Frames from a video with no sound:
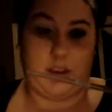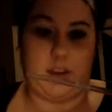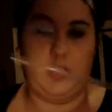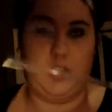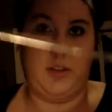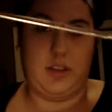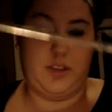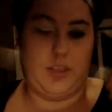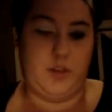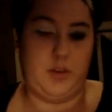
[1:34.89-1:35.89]

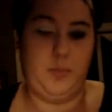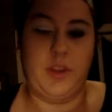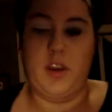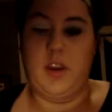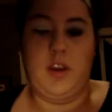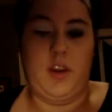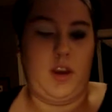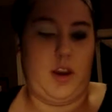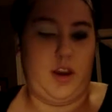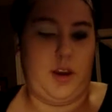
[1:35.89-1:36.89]
272.
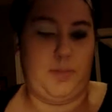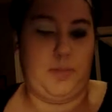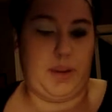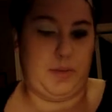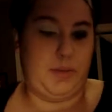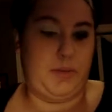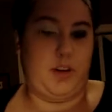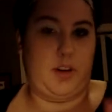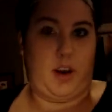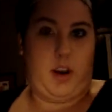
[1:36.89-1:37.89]
Pick up some of your